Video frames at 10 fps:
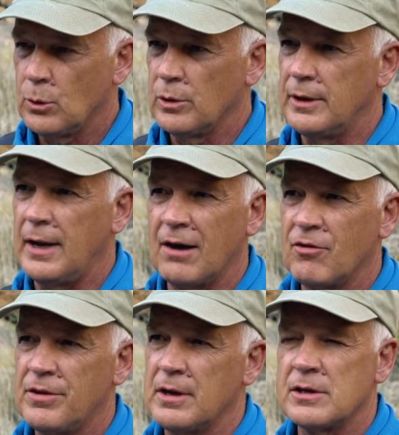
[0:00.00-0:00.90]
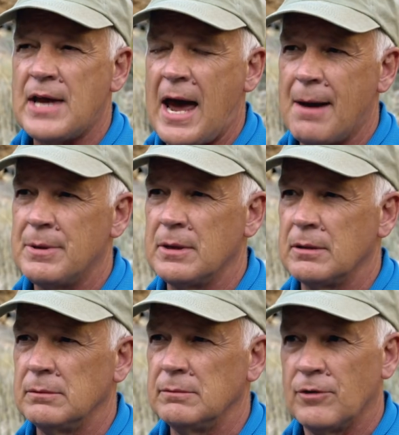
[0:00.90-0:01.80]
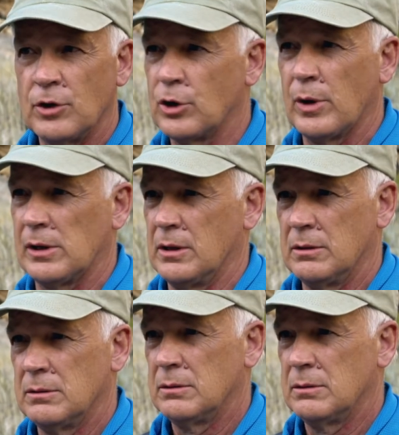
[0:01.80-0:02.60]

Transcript: Well, then everything is happening very quickly.